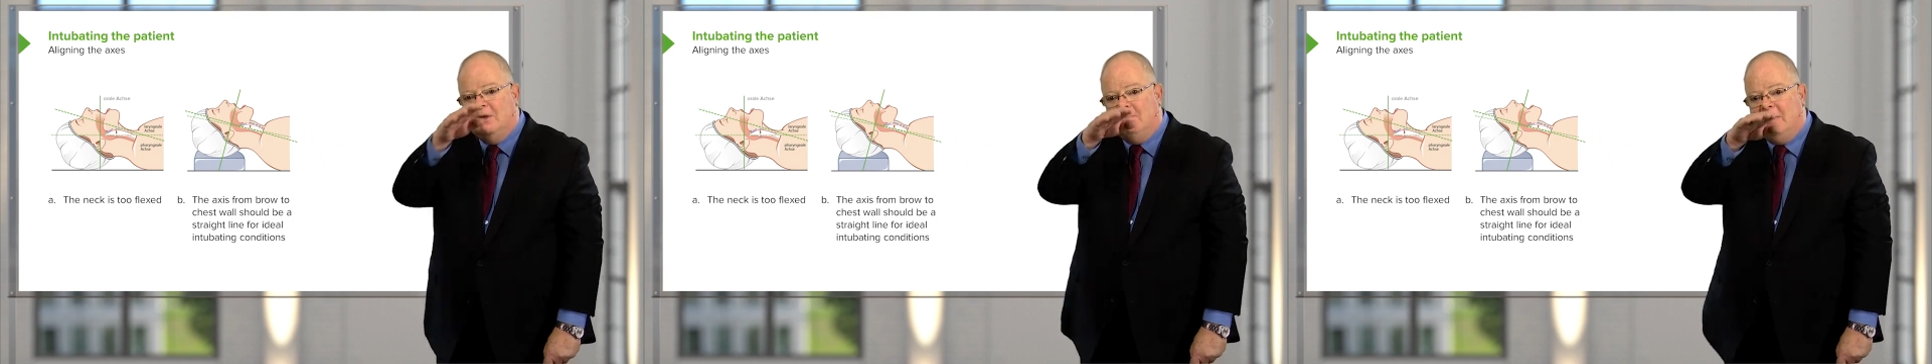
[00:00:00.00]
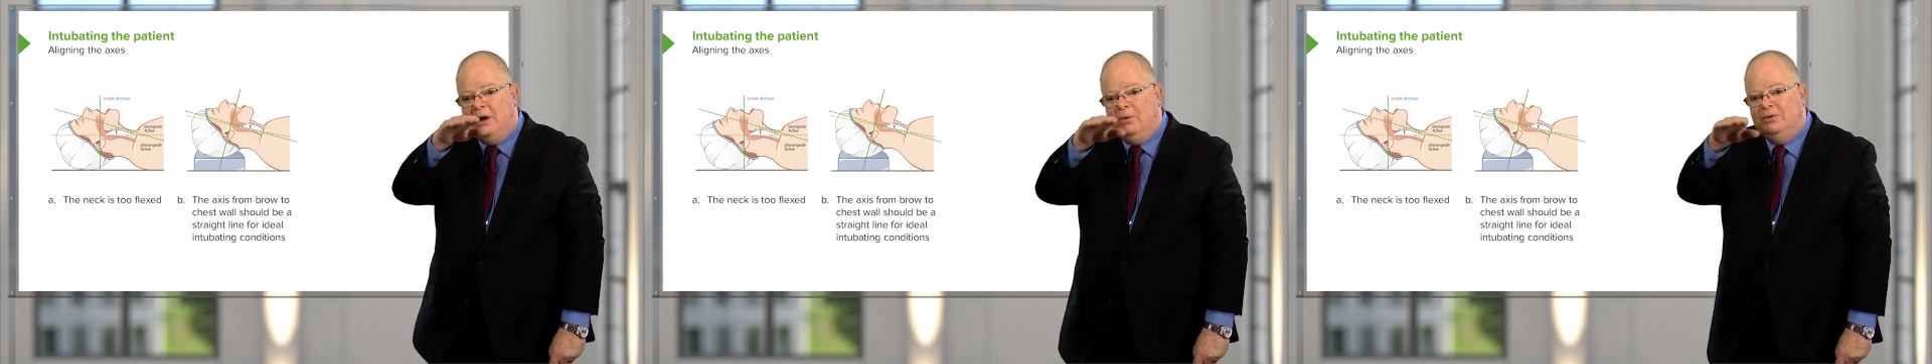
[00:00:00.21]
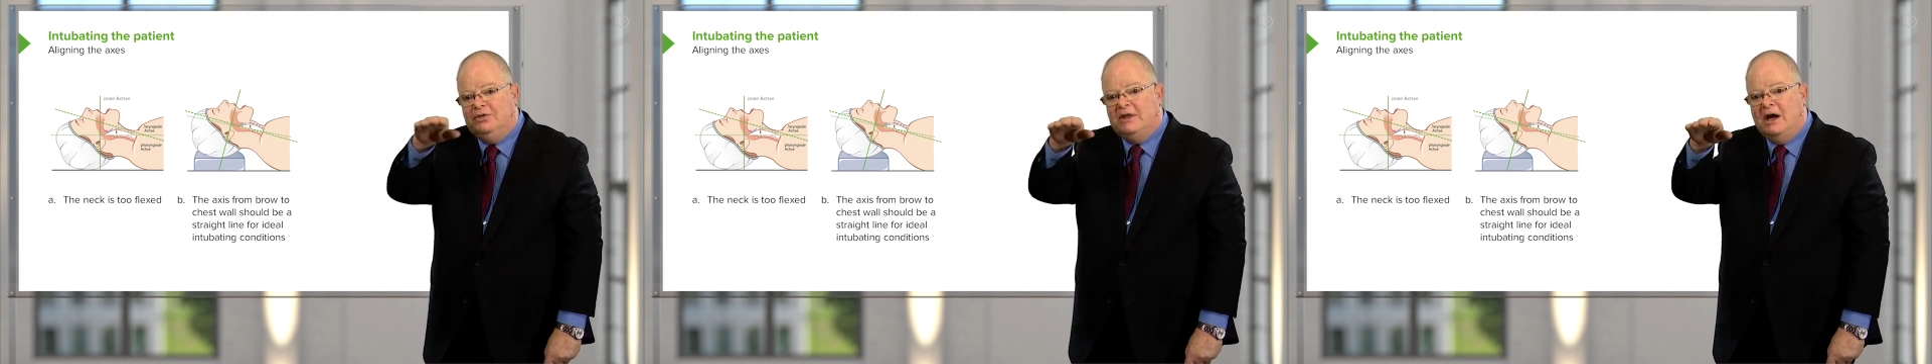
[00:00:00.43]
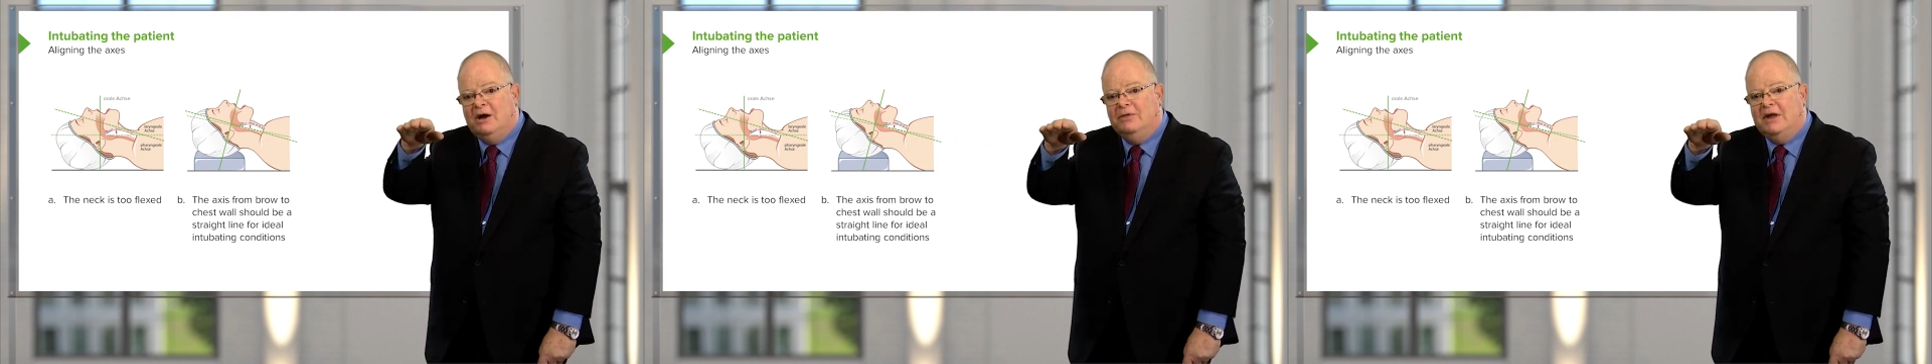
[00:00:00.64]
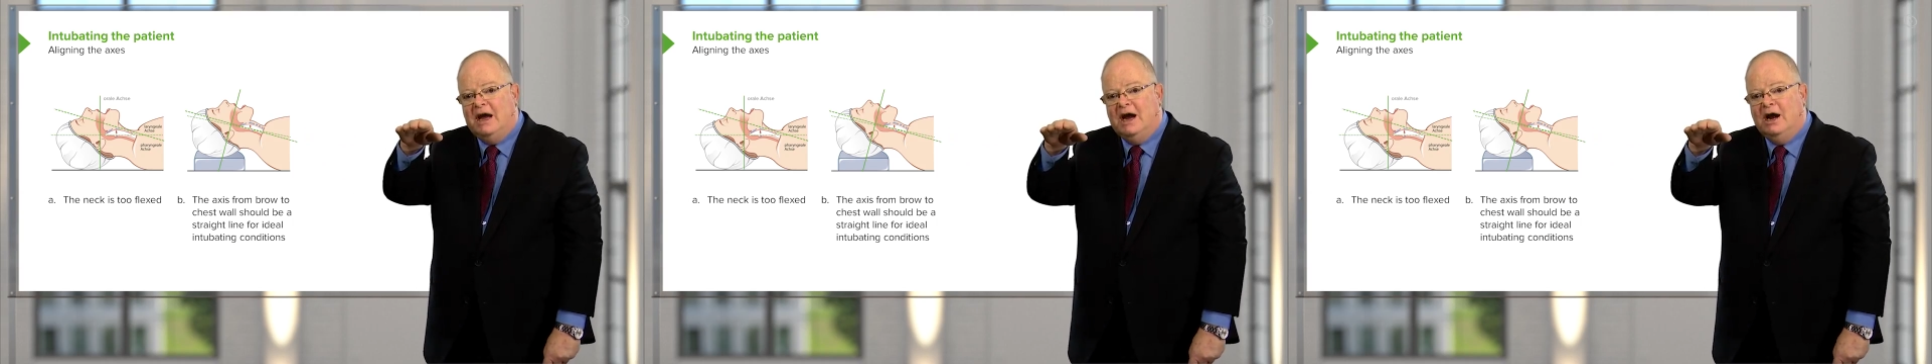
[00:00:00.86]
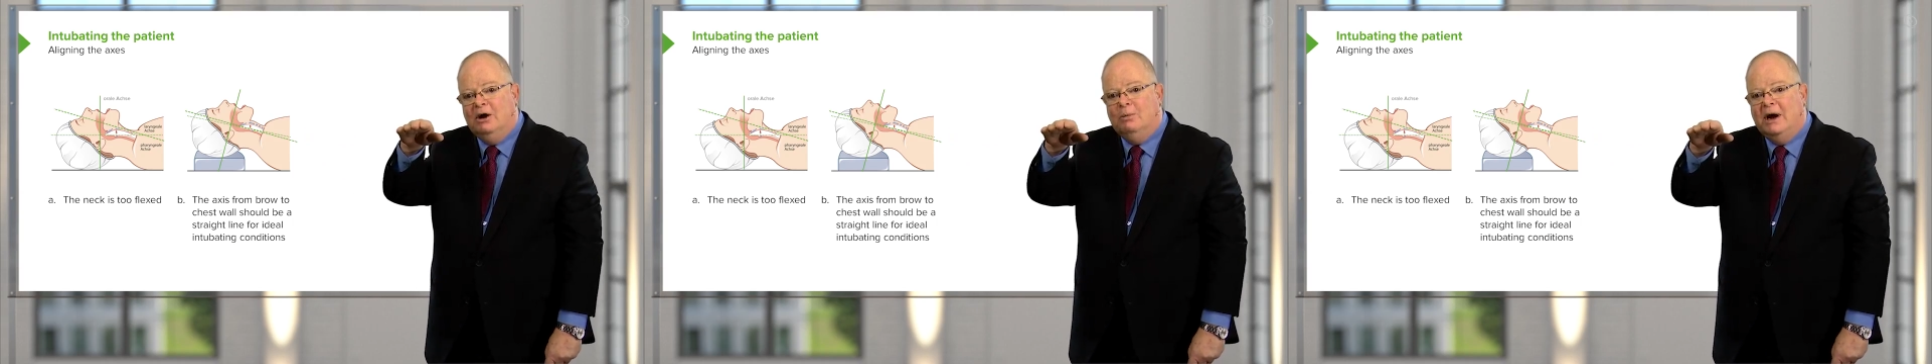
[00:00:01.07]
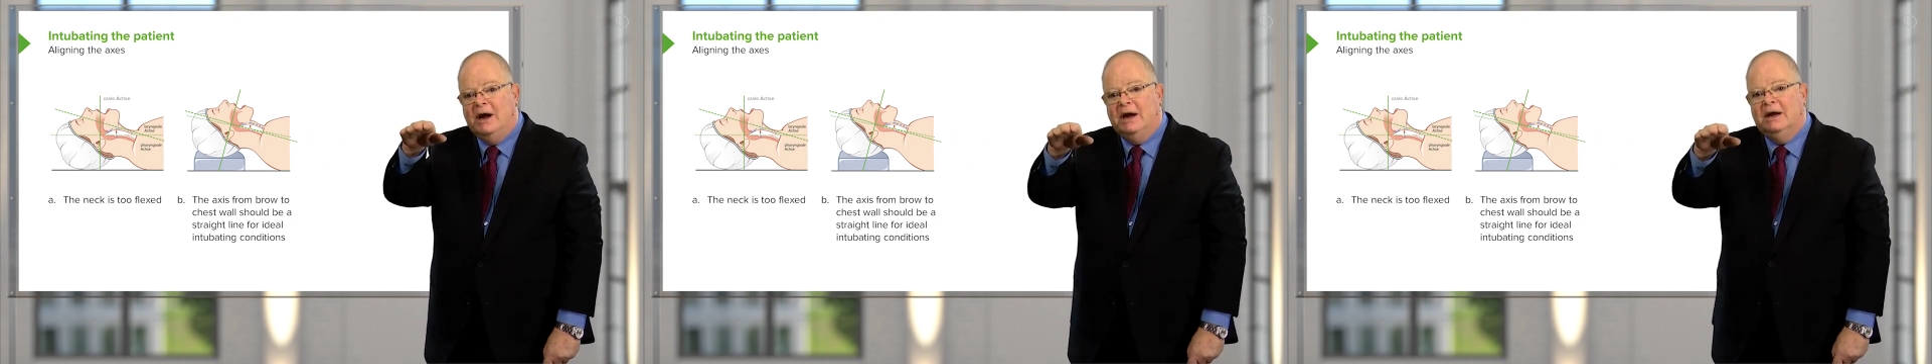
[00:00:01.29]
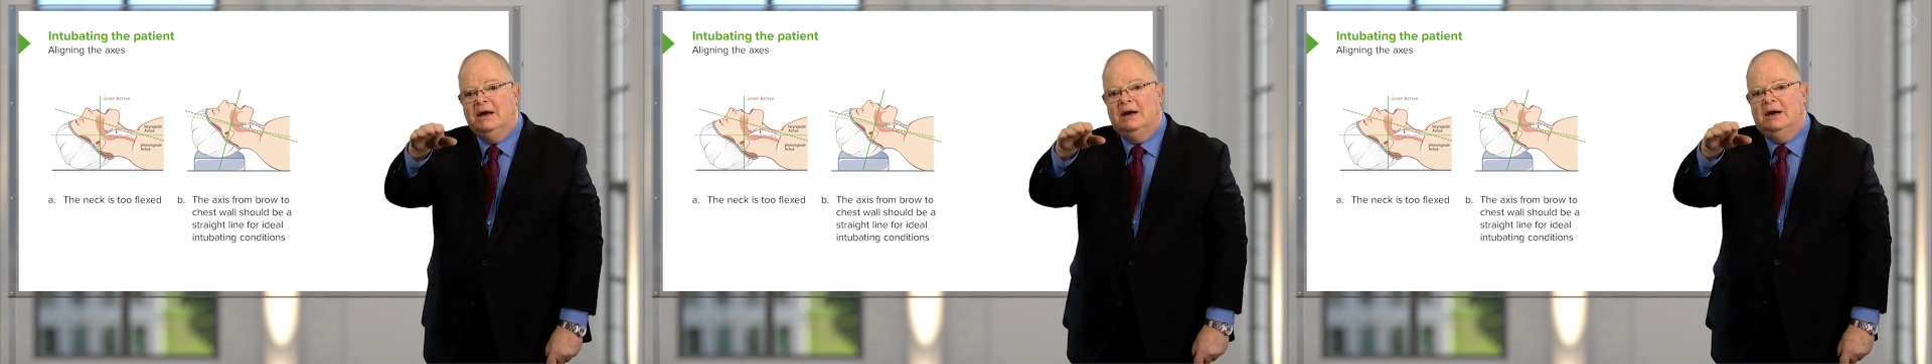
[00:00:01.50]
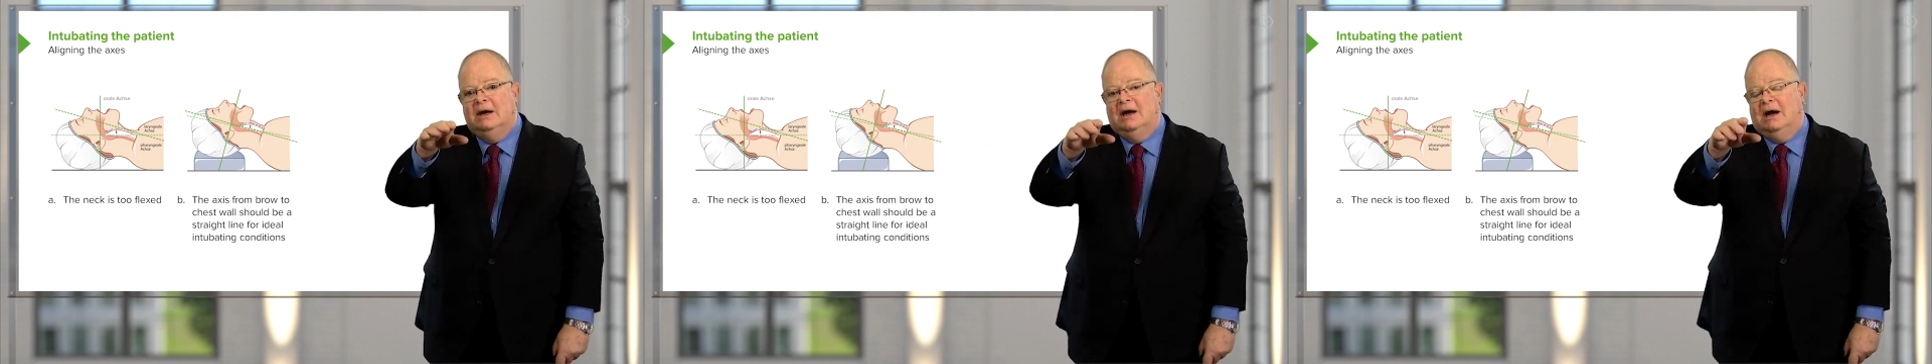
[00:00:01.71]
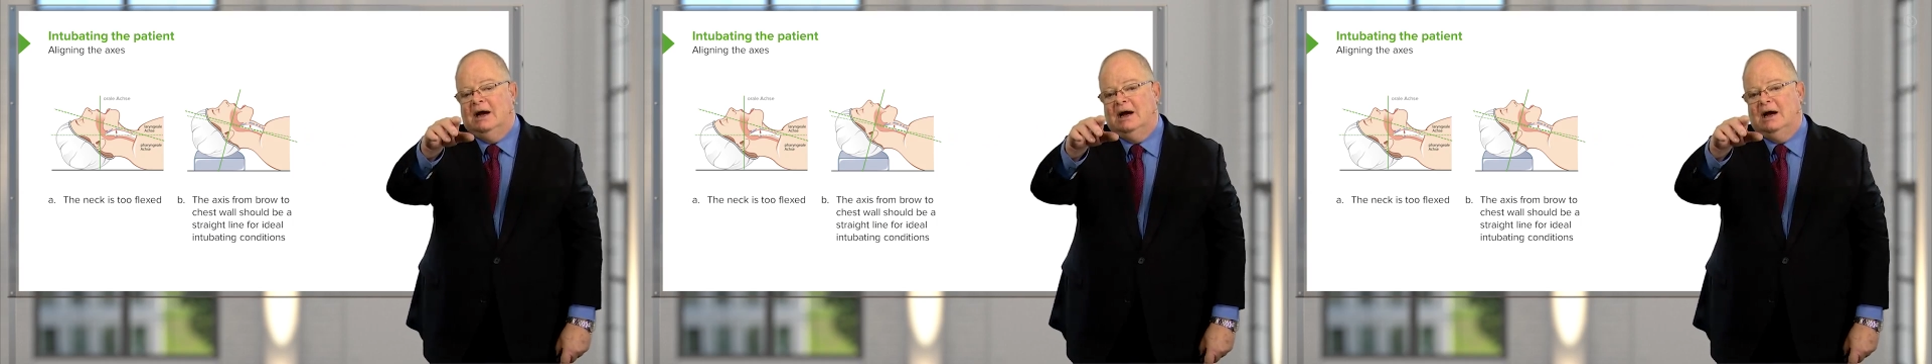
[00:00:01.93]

the mouth down the airway. You